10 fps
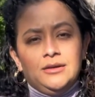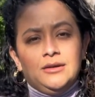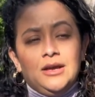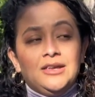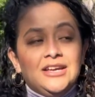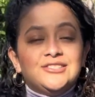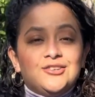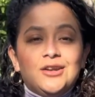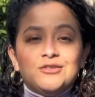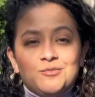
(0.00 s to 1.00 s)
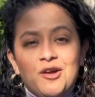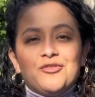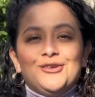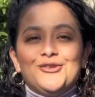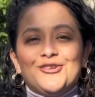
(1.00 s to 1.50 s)
And yesterday was
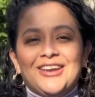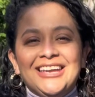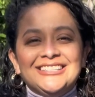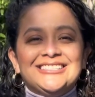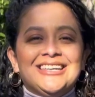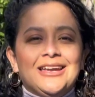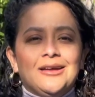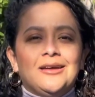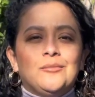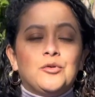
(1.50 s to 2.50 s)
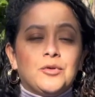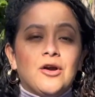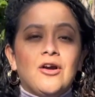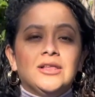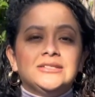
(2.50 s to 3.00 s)
Martin Luther King's Day. But
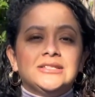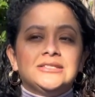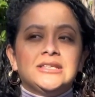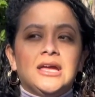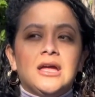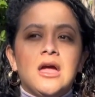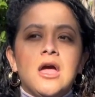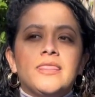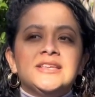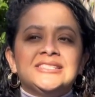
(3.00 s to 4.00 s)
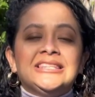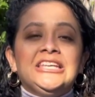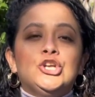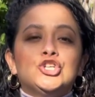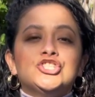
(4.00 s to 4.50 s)
regardless, it's like this
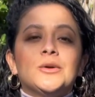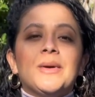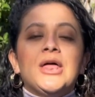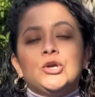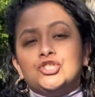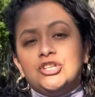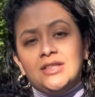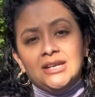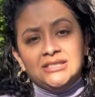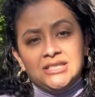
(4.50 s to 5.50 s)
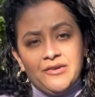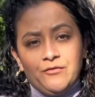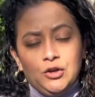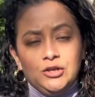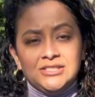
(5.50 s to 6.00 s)
leadership energy that it's time for
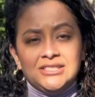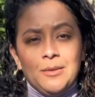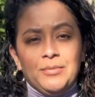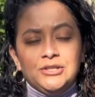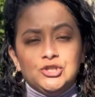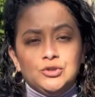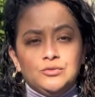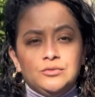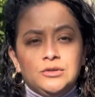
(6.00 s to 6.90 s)
you to step into,